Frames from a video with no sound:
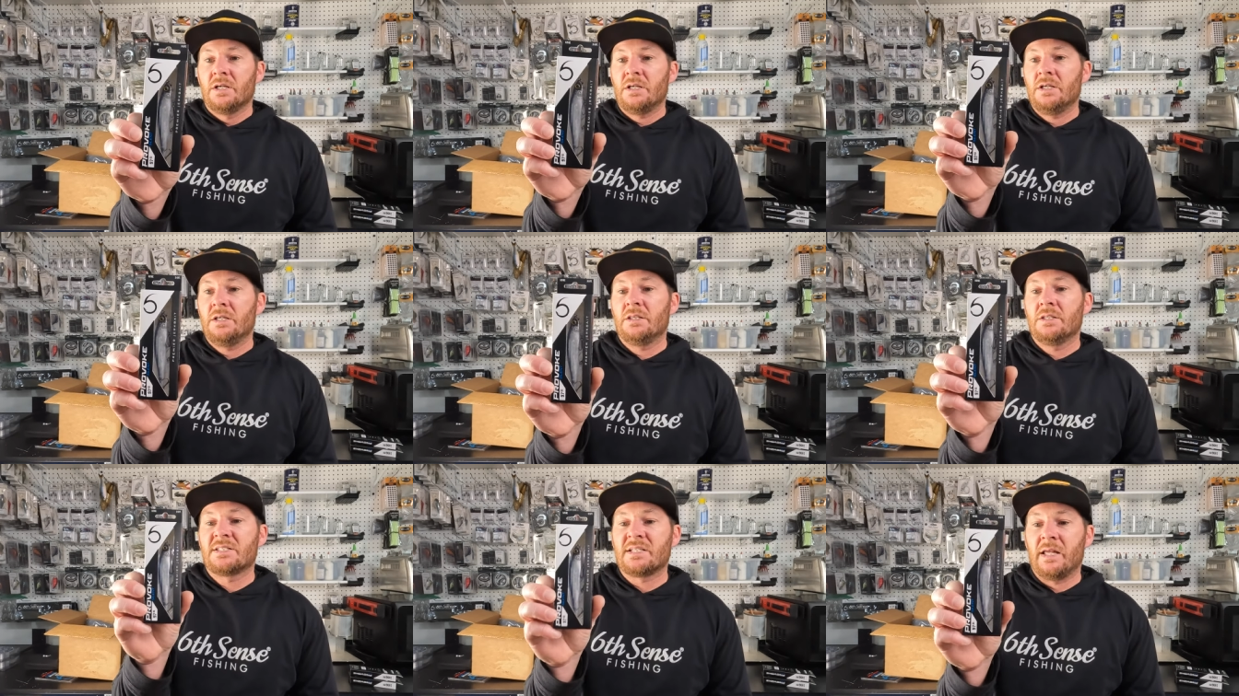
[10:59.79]
in
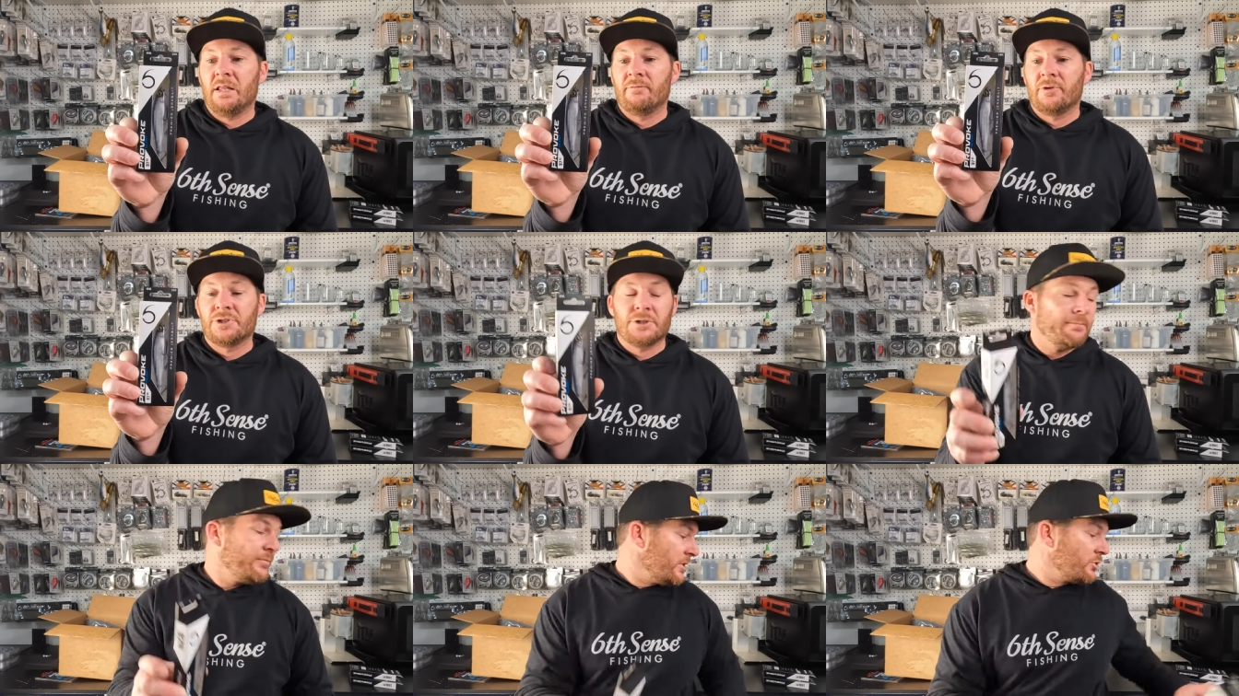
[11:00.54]
the silent
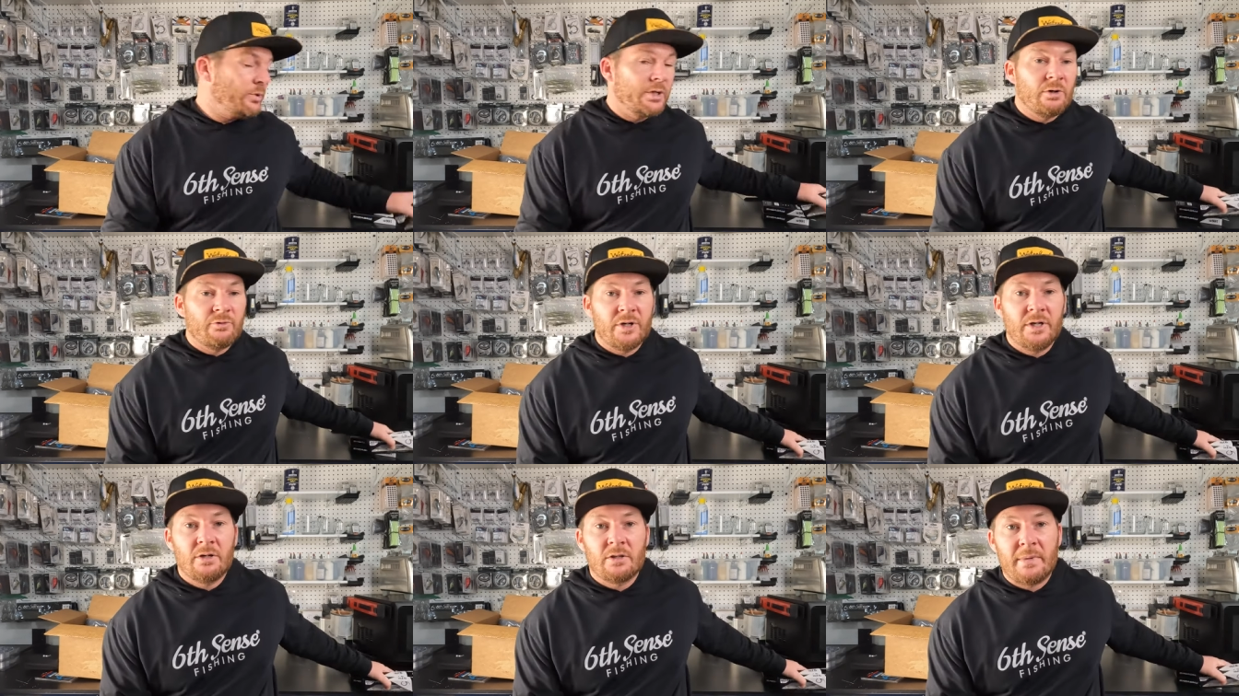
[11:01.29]
version. This one over
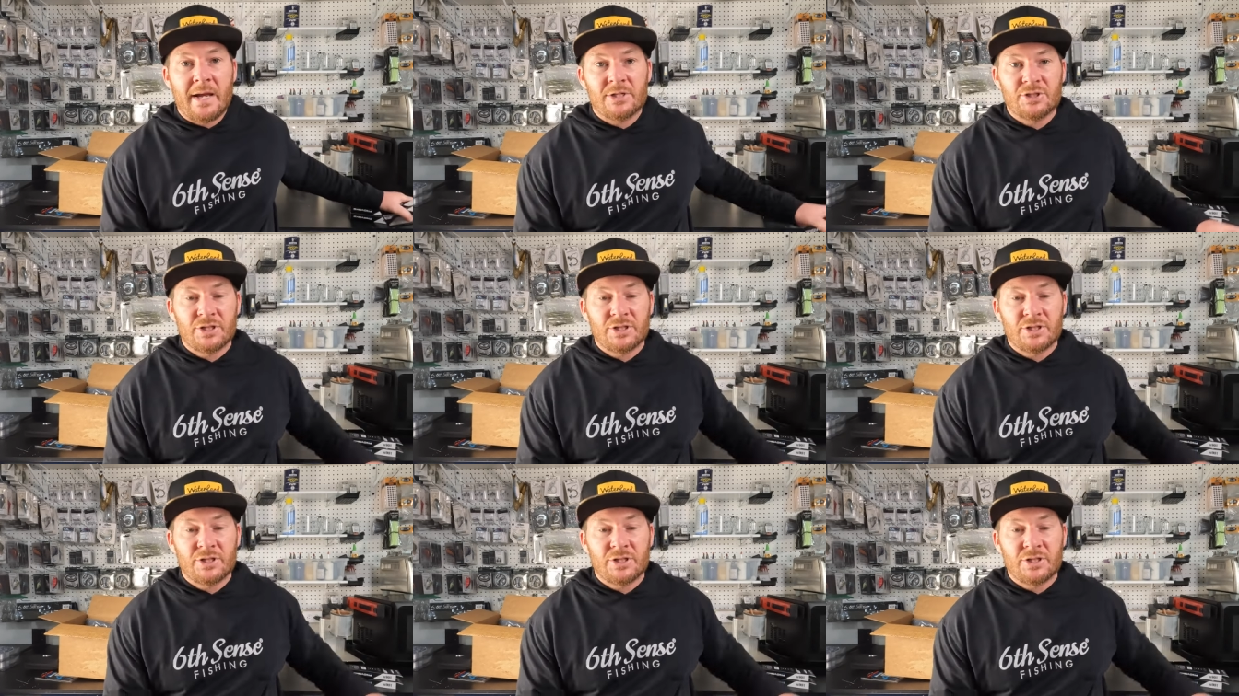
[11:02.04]
here, the matte